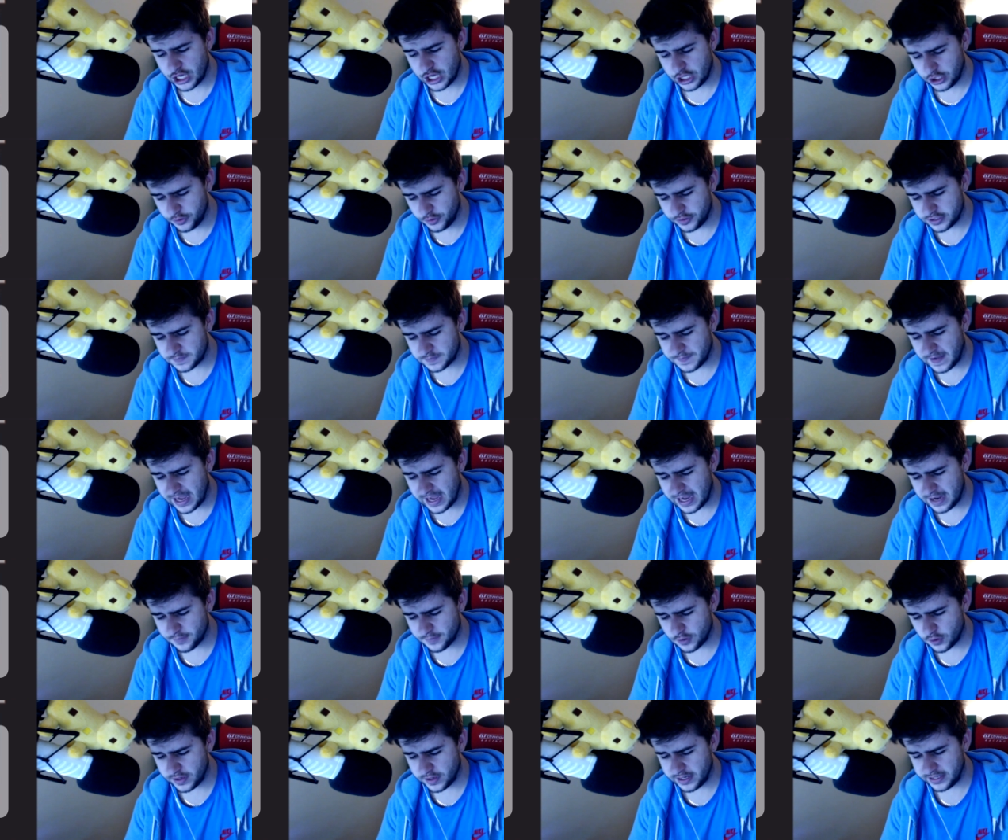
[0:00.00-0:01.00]
Lose
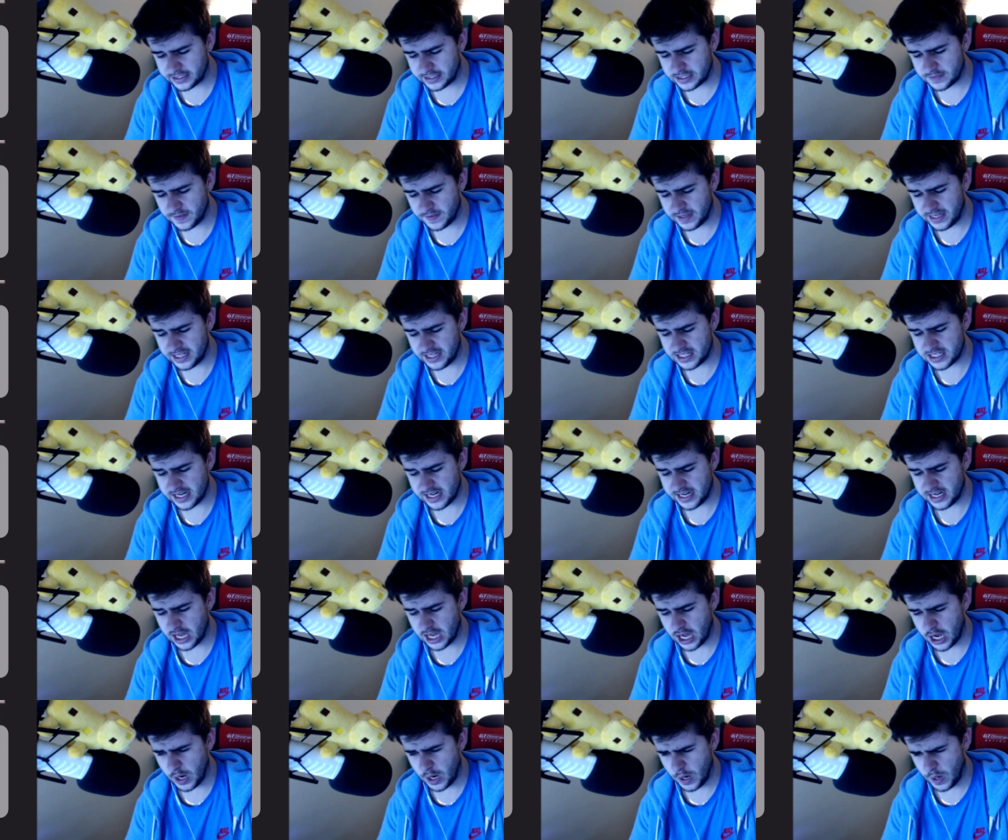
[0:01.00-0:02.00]
five coins for each.
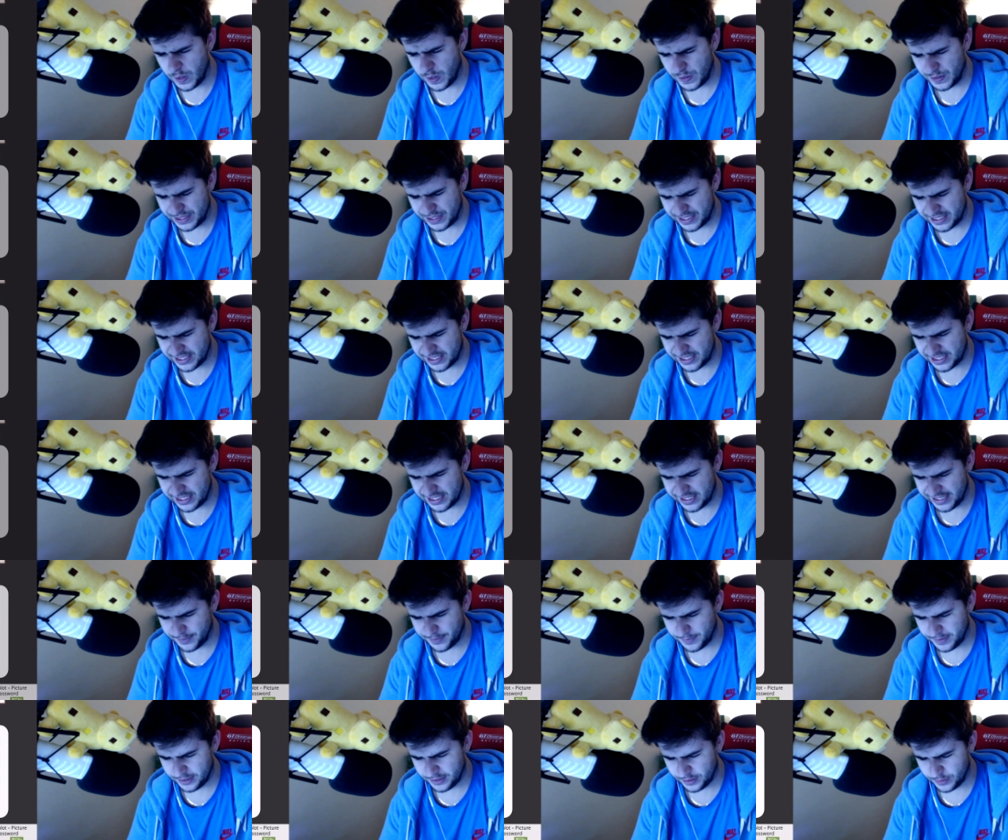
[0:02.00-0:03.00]
oh
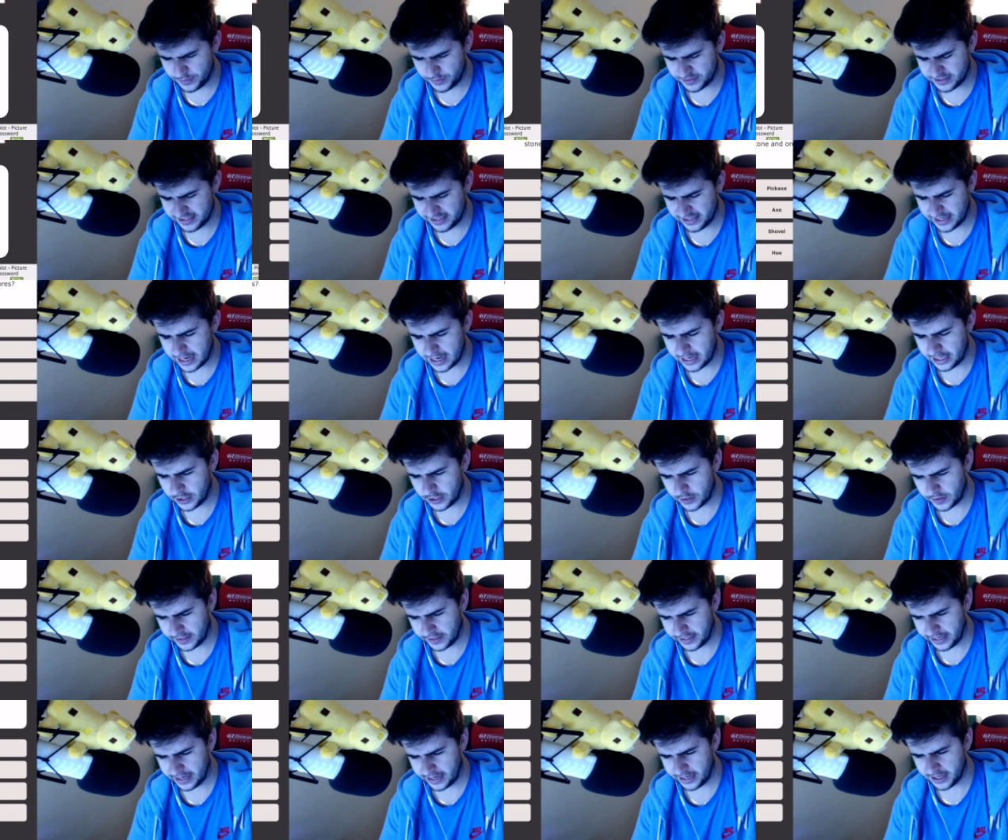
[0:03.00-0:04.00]
dear, we losing ink.
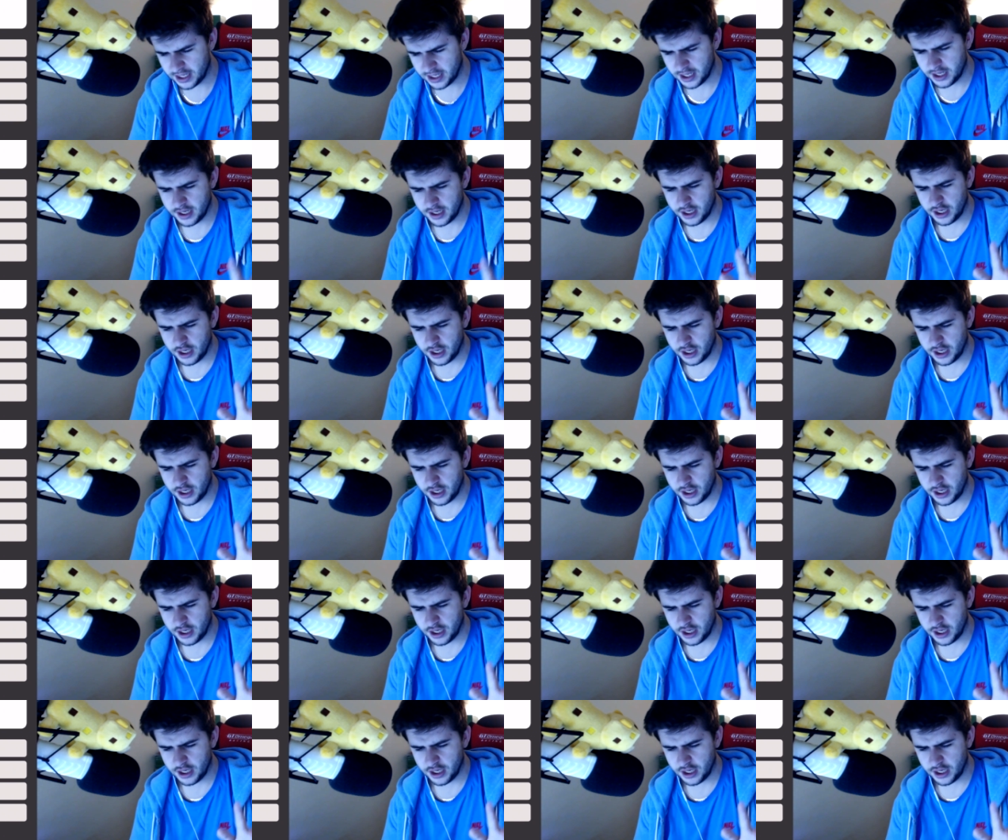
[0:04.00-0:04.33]
Okay.